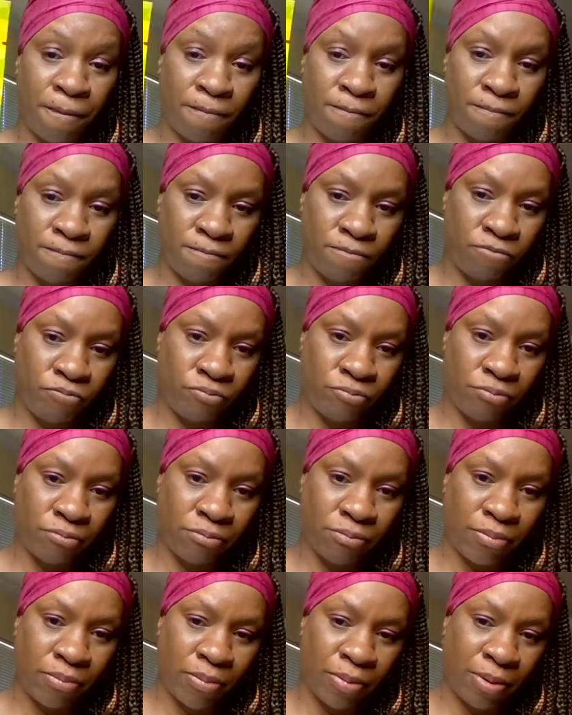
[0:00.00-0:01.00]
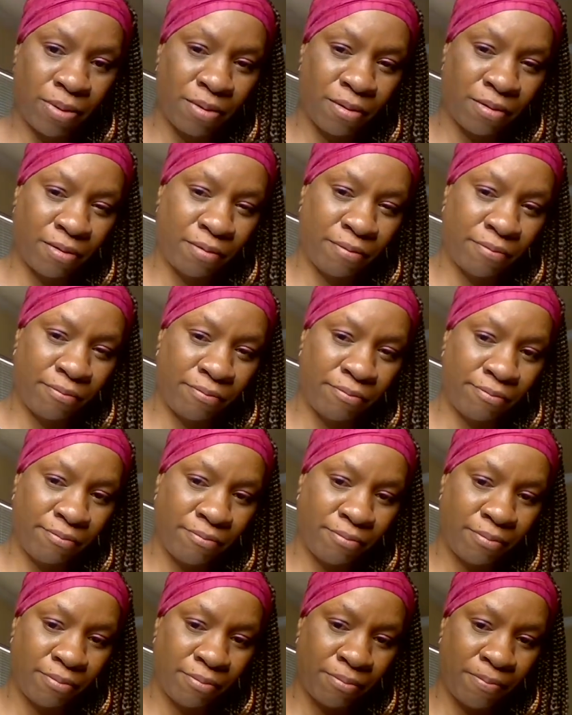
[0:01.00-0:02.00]

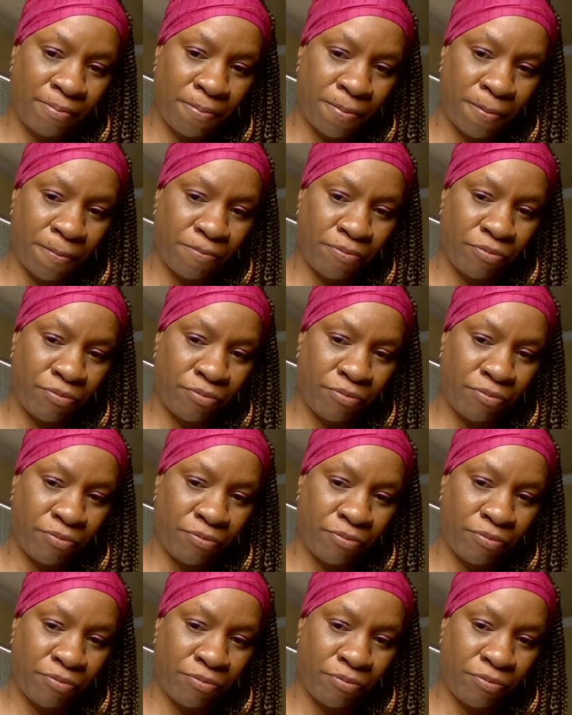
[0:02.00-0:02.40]
Nobody speaks.